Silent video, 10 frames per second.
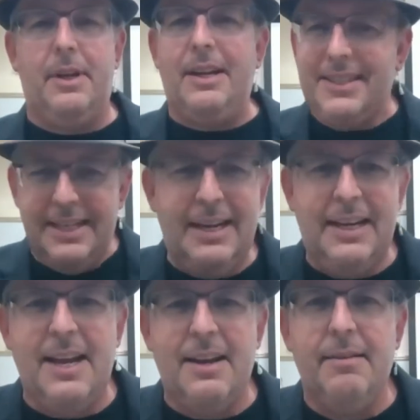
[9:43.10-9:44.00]
I'll say that
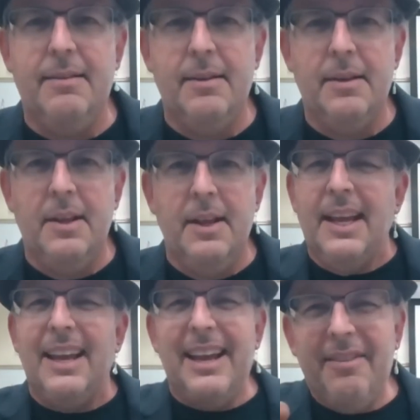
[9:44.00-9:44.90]
again.
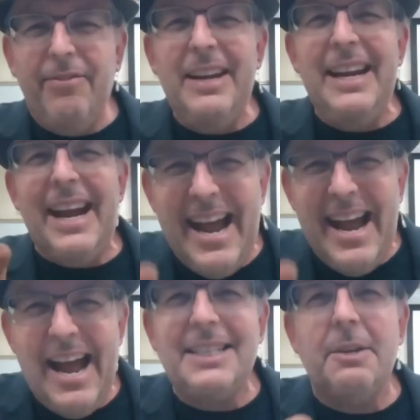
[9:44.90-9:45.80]
Every
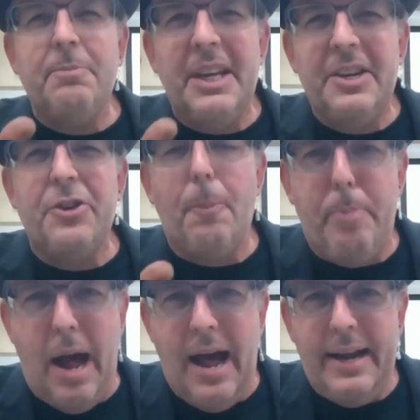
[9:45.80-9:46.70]
atom in your
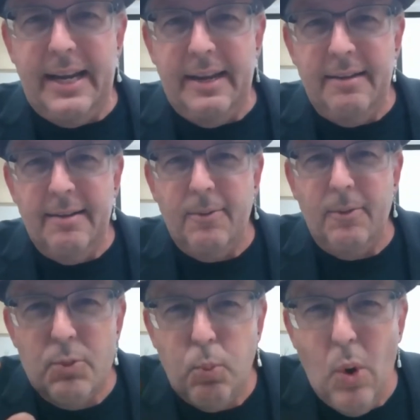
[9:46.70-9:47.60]
body
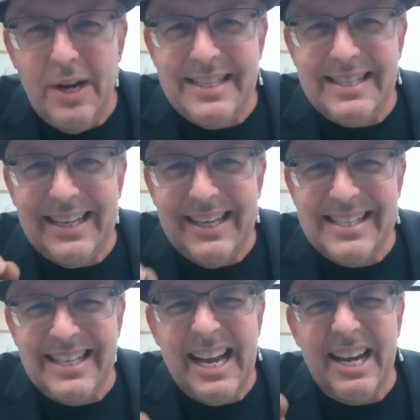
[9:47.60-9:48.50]
was once
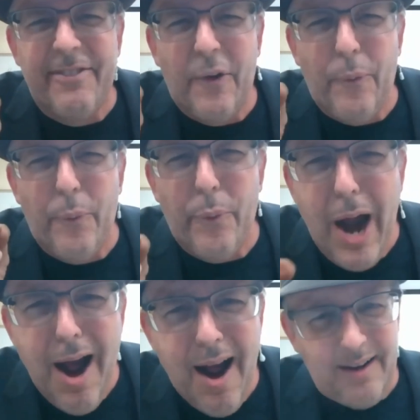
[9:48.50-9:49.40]
inside of a
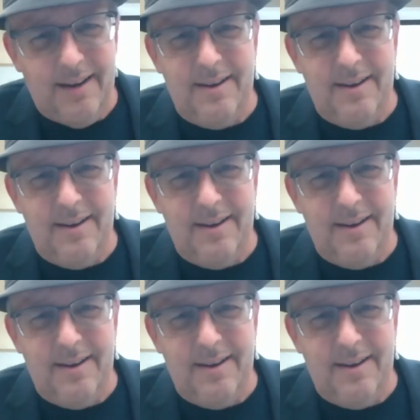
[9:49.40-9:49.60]
rock.